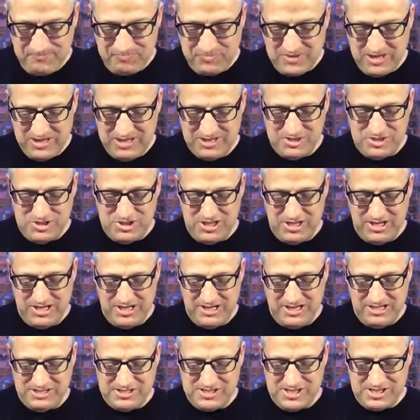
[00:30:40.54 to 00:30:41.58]
In
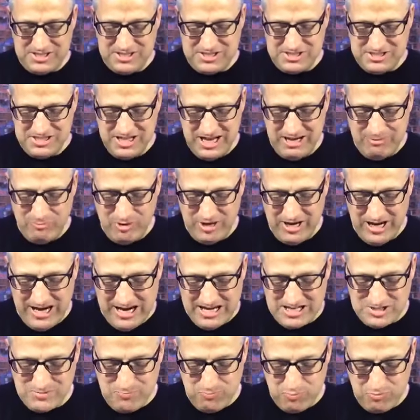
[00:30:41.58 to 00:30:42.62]
Jesus' name, we
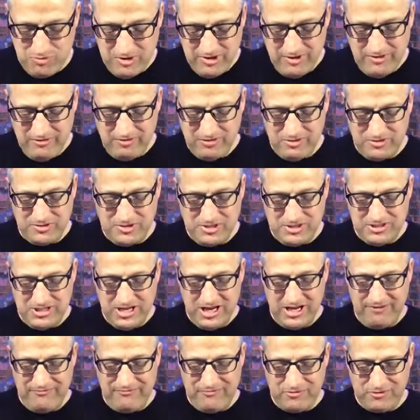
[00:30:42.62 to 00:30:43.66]
ask
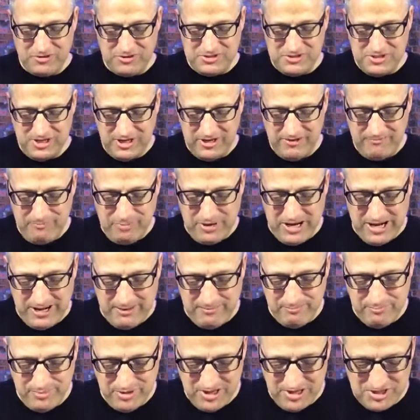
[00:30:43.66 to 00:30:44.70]
today for uh,
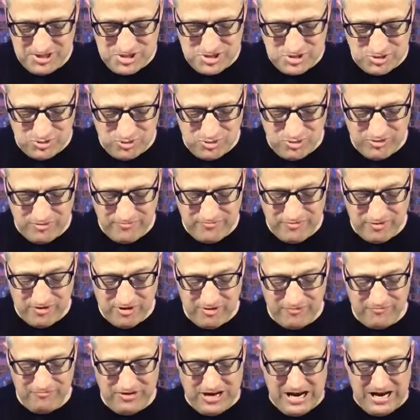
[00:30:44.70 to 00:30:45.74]
Pam Bunch, Lord, for
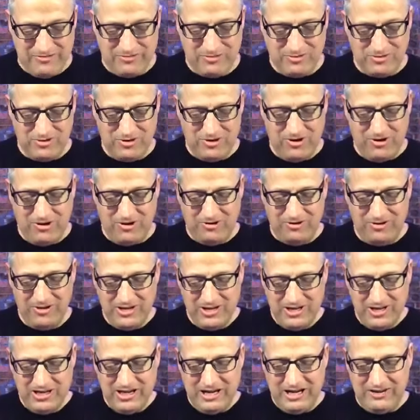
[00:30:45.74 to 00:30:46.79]
her father-in-law
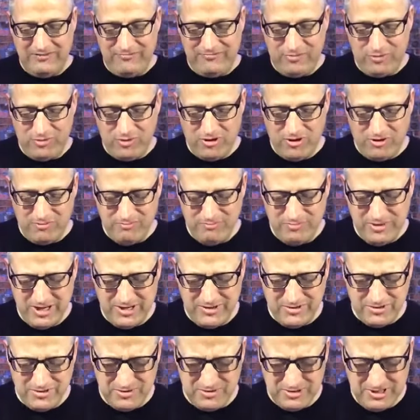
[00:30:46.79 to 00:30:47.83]
and for her
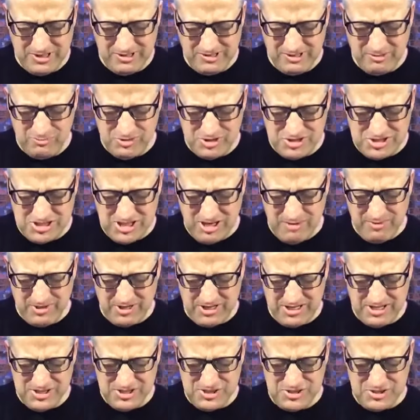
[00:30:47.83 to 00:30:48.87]
mother dealing with
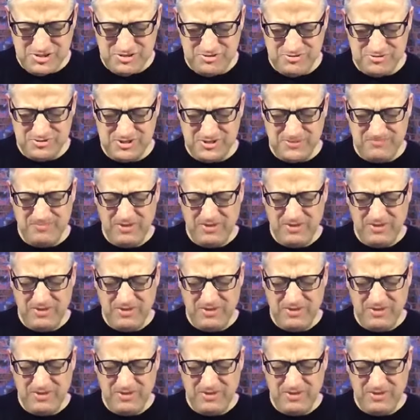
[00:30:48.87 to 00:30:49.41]
stomach issues.